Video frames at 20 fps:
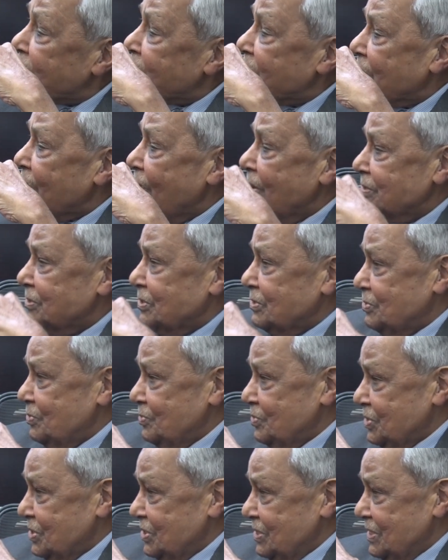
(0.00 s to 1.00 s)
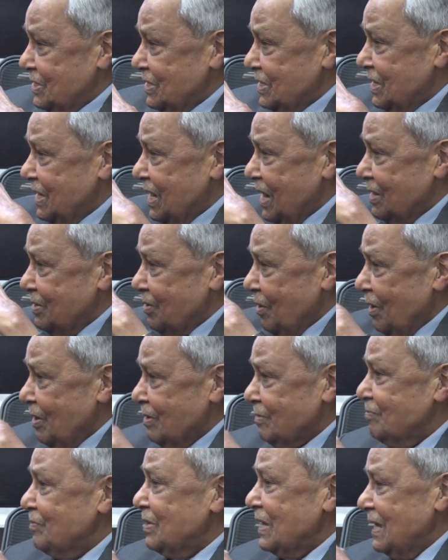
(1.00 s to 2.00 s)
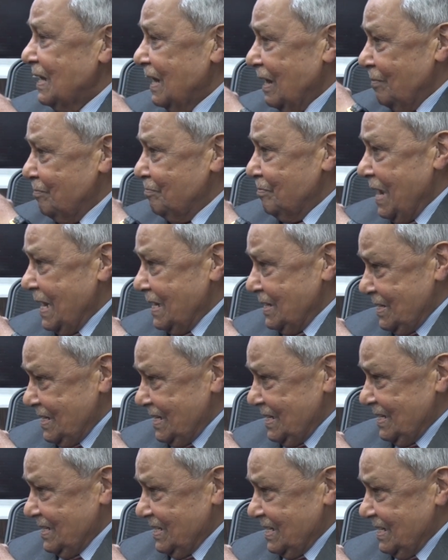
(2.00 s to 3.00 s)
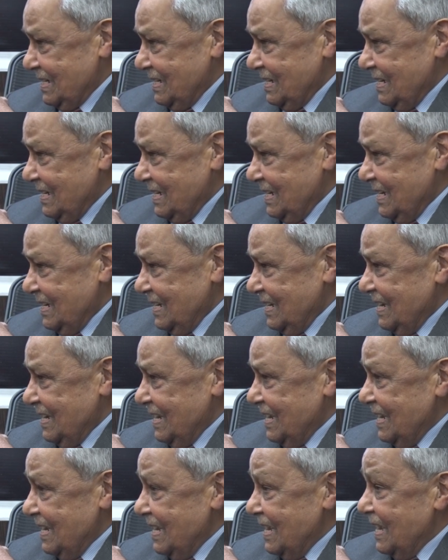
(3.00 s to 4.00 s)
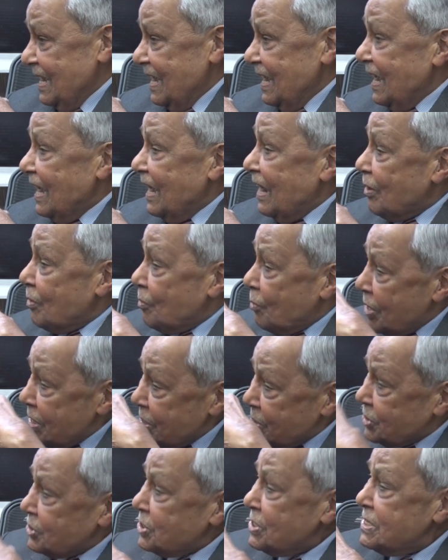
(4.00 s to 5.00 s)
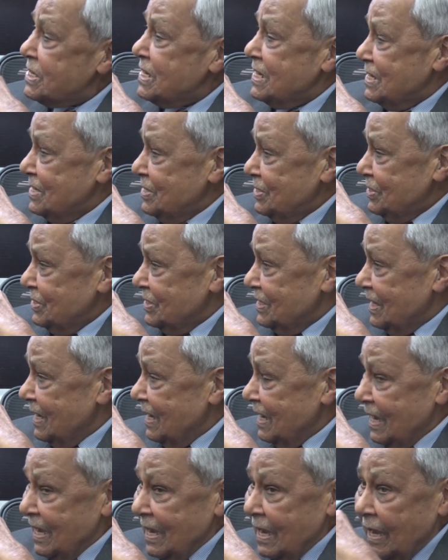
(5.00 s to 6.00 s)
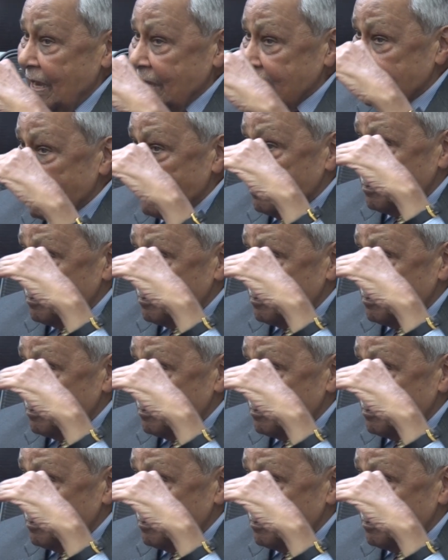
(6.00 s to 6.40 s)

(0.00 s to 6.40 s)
of the Constitution cannot be amended. Question is, the